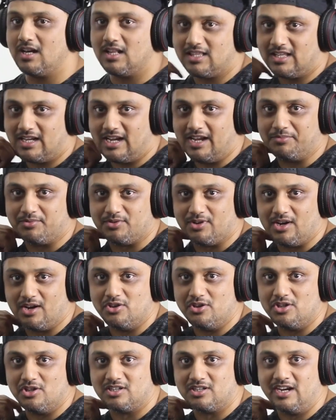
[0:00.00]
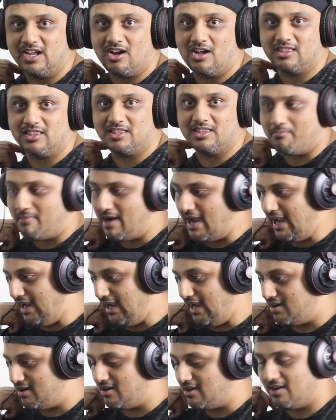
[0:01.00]
times, right, when you're turning on the mic,
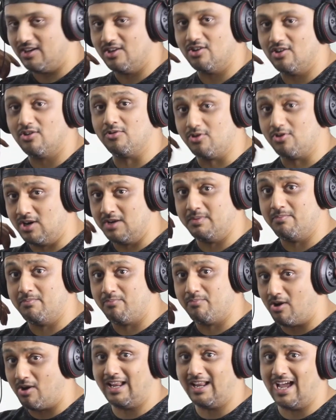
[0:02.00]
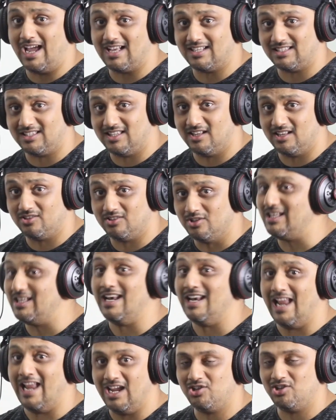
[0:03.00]
you're going to be broadcasted to the
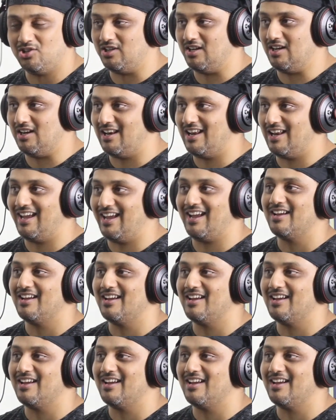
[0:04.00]
nation. Like,